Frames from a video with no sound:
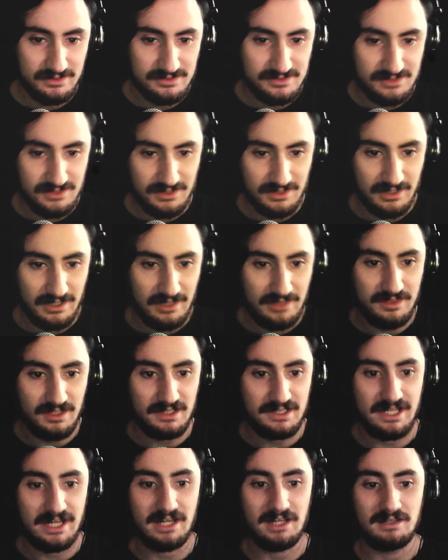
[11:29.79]
is I
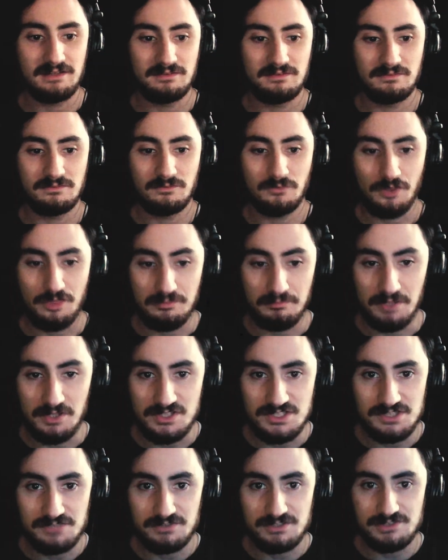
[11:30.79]
think that with
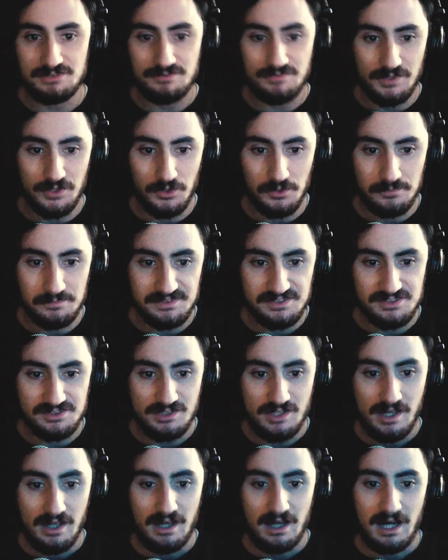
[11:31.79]
most of his
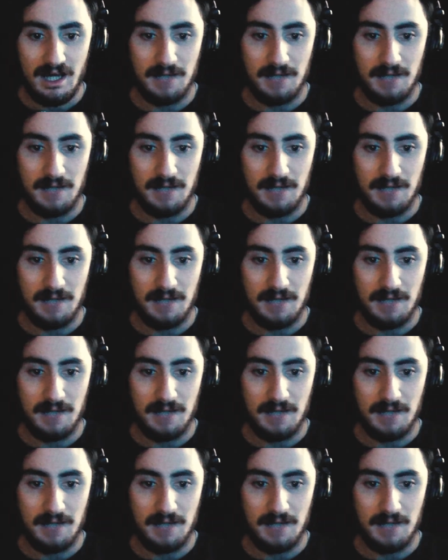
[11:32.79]
films,